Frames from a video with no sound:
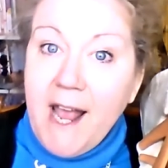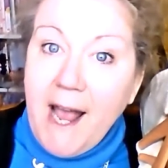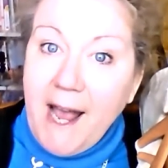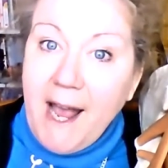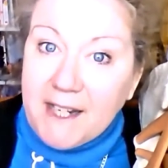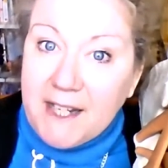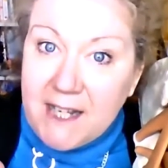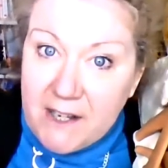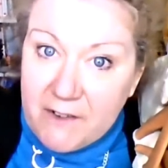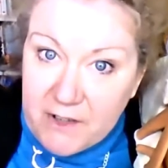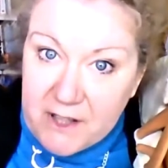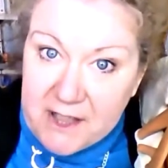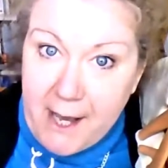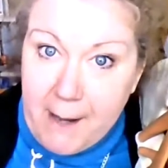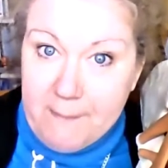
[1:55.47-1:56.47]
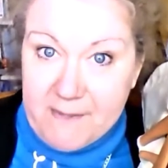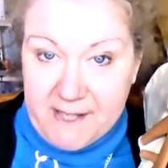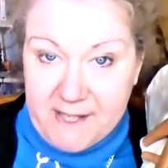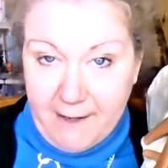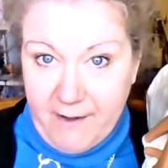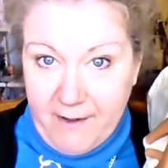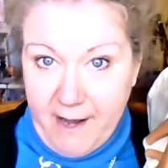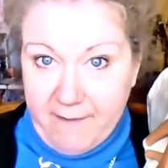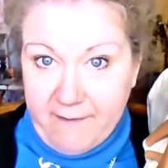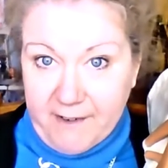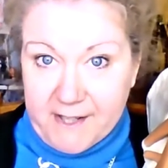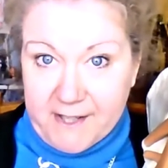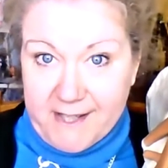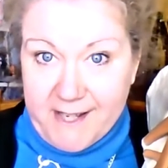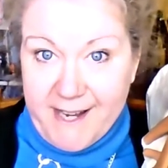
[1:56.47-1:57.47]
and giving them
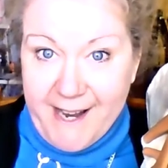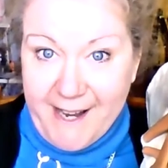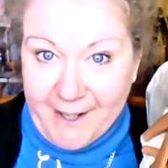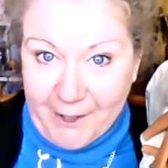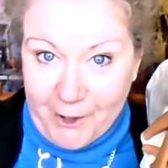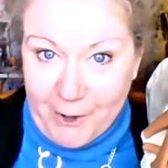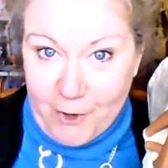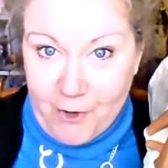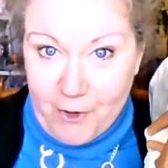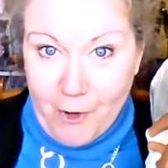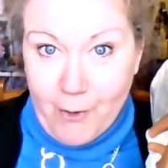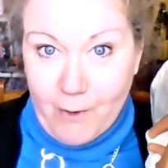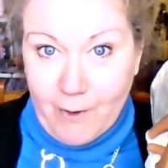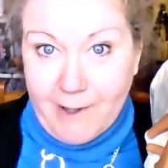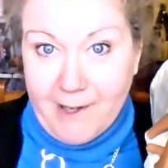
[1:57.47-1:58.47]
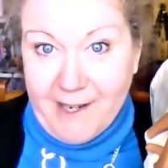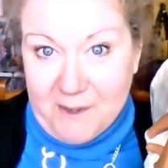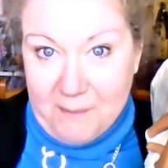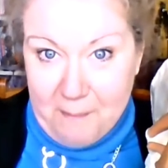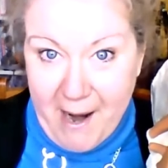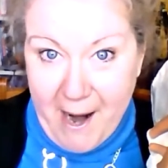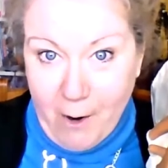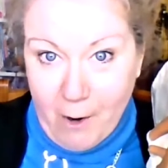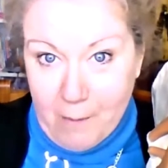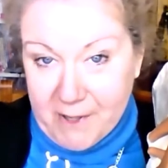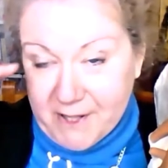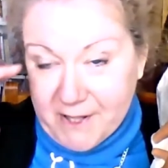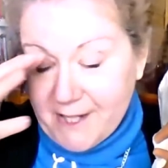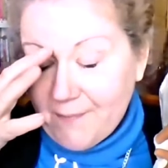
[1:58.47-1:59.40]
self-efficacy and control and empowerment.